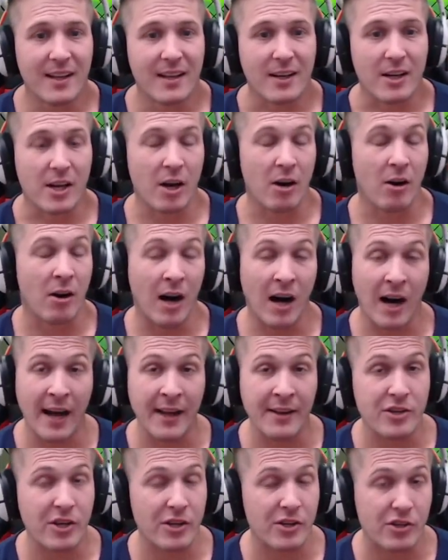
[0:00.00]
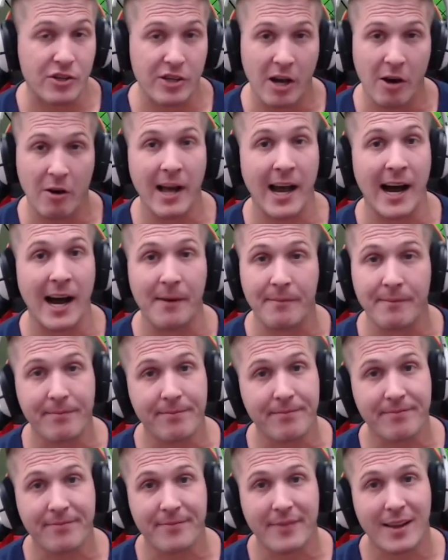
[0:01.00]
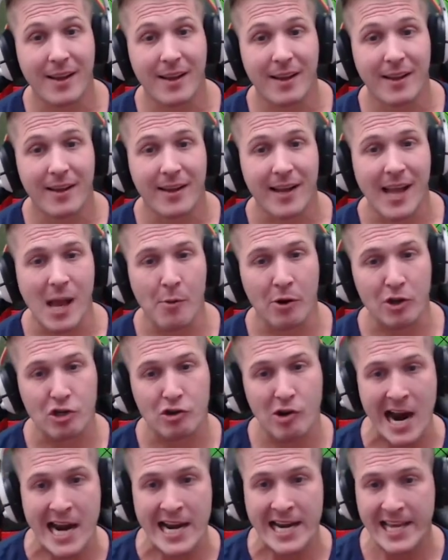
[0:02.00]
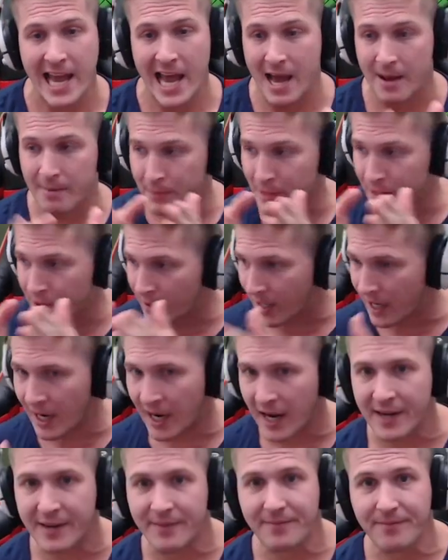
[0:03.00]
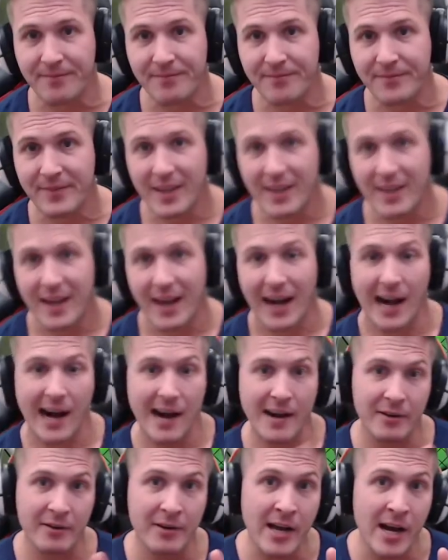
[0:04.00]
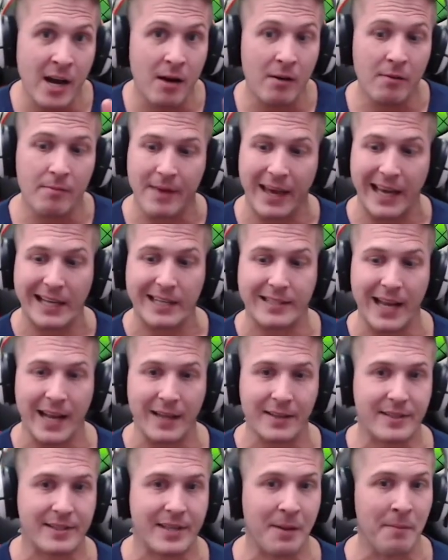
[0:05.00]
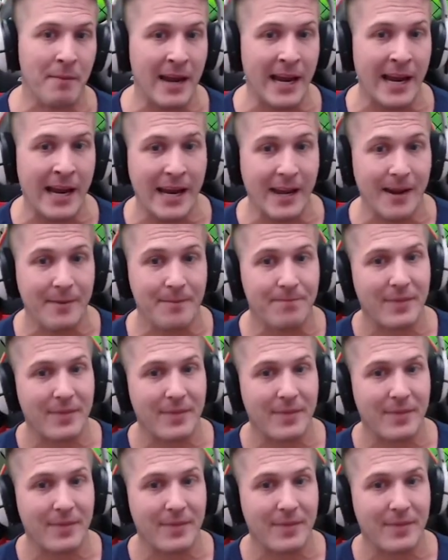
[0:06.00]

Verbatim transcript: Gohan just showed up, and we're trying to get Buhan. I don't know. Makes sense to me.